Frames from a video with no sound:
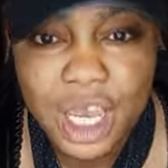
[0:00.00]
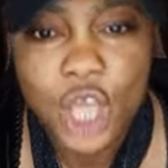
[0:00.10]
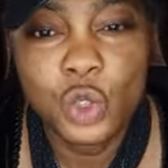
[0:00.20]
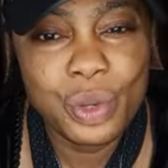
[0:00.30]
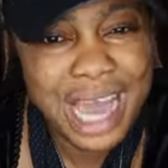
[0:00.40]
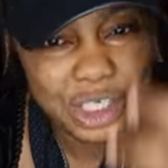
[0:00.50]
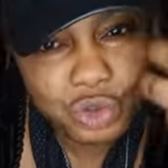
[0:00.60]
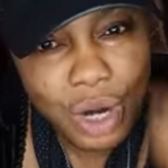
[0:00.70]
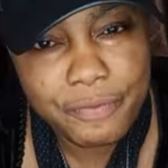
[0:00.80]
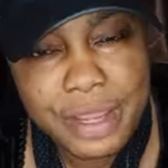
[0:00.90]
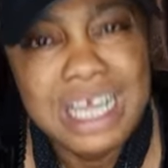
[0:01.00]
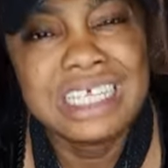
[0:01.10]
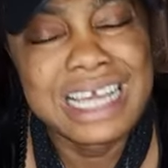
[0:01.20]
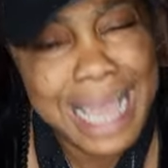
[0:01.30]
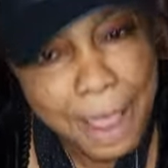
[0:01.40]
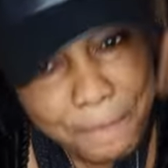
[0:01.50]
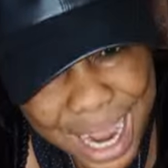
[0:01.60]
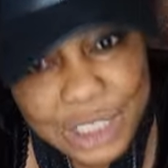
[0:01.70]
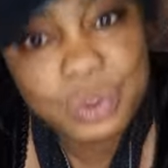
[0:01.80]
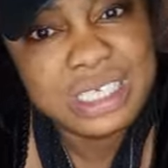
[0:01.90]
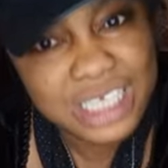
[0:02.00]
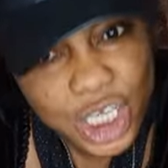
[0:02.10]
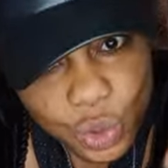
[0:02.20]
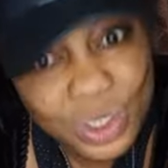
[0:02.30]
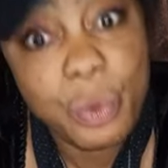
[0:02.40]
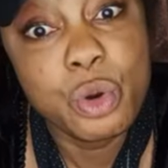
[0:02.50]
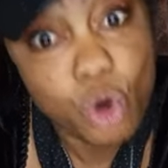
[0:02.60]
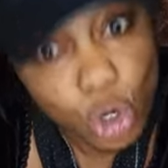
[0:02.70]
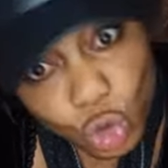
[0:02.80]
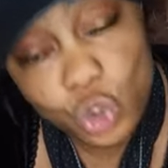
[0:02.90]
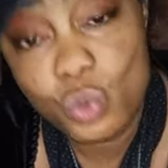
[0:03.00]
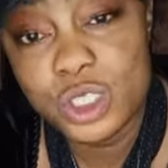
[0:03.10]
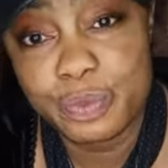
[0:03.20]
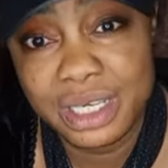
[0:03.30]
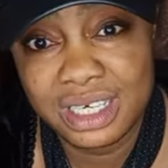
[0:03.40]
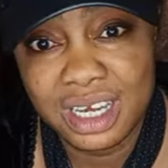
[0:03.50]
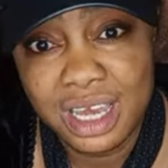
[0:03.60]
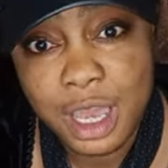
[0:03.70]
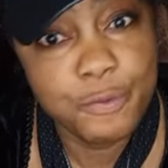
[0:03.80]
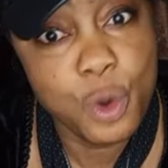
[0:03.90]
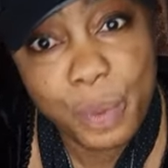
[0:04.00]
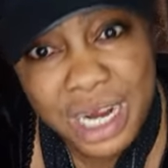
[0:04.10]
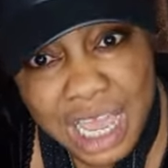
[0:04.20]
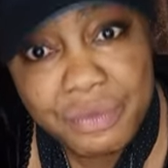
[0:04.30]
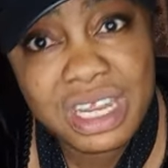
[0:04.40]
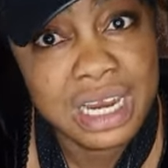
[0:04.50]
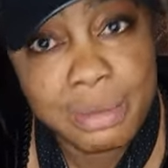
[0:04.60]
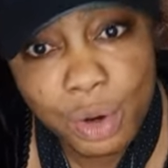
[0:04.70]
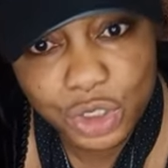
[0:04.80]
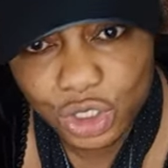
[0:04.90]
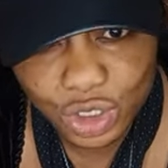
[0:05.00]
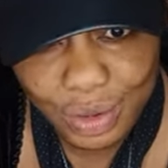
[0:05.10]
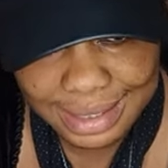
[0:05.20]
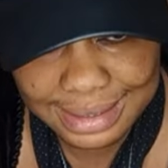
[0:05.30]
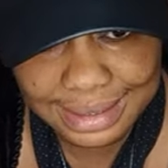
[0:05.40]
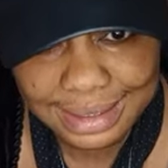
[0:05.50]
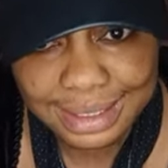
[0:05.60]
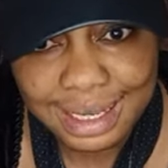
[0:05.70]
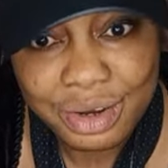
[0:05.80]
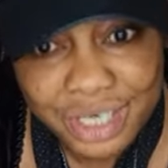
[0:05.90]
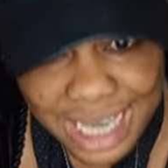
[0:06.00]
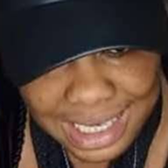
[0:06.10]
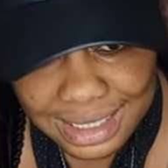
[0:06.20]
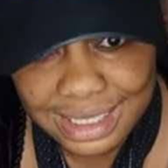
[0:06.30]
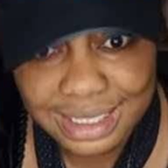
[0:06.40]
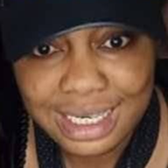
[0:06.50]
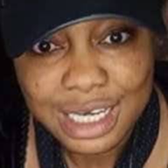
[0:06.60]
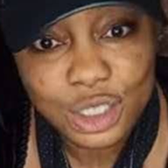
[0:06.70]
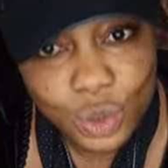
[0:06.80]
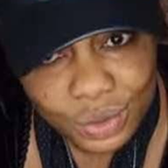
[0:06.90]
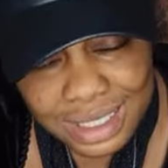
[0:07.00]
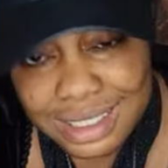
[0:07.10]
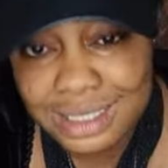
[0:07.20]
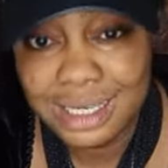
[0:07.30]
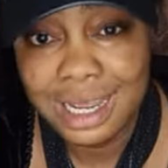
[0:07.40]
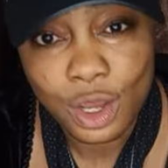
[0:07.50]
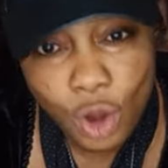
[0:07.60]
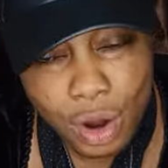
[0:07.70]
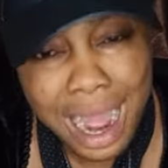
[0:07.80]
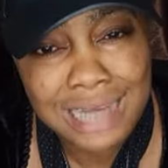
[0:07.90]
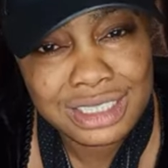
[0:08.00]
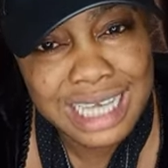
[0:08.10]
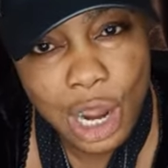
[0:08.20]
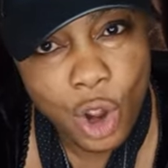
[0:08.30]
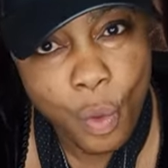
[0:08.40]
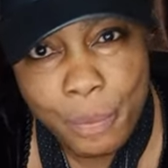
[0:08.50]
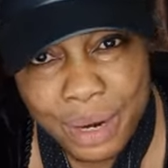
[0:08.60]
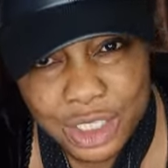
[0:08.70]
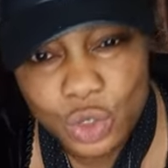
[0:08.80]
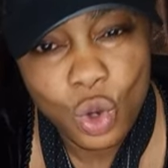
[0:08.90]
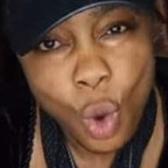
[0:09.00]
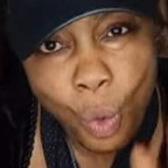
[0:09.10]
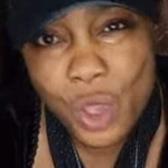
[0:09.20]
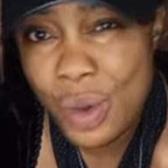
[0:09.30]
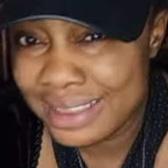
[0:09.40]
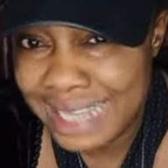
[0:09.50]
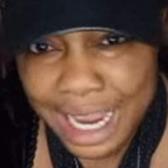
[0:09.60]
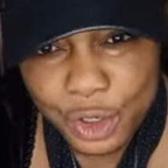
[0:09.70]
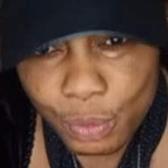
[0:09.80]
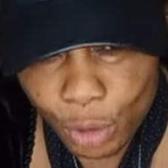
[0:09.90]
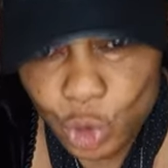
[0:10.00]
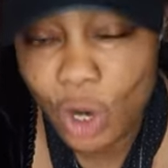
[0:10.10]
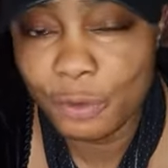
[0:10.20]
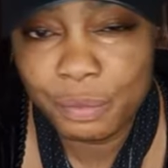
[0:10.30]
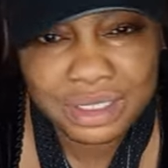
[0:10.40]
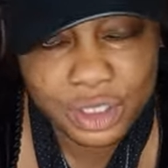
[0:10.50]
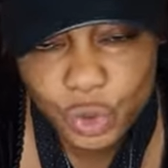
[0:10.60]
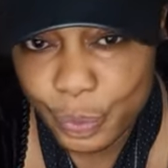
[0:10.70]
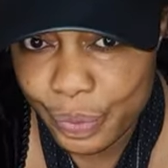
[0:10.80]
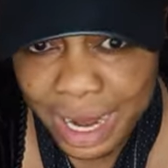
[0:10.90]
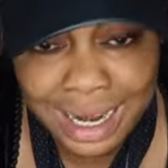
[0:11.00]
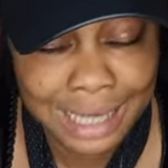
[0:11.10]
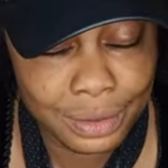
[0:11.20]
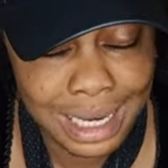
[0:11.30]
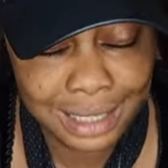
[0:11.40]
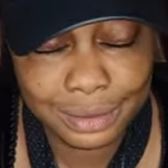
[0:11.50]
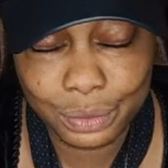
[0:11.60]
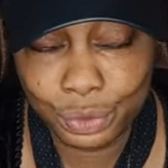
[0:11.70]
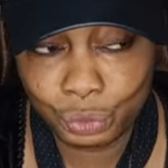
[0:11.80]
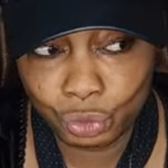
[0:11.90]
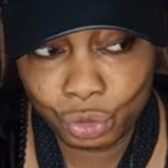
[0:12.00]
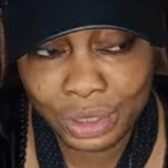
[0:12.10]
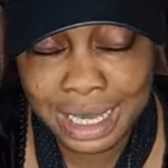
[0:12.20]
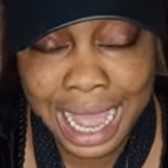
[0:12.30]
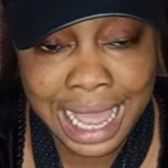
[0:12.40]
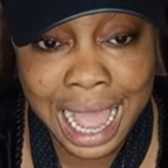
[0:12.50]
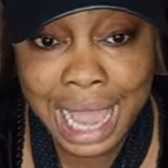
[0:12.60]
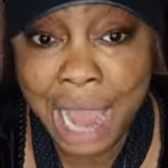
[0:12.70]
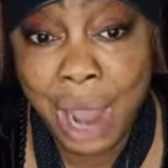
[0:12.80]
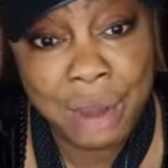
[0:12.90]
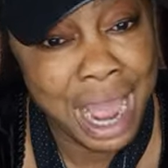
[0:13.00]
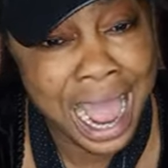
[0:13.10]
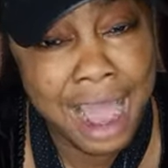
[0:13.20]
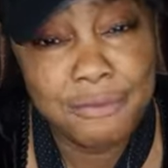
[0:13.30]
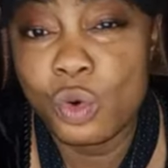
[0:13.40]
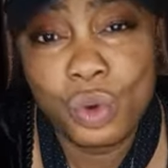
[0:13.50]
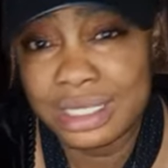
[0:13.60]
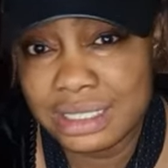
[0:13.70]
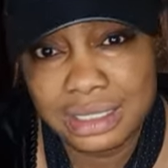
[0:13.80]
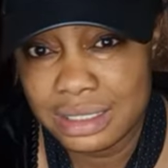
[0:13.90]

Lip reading: You will attract it. See, helpers will see you. They will run to you with speed. If you believe in the name of Jesus Christ, yes, do this. Go and see how God will bless you. When you enter a new month, you have to be serious with prayer. Like today, I have to wait.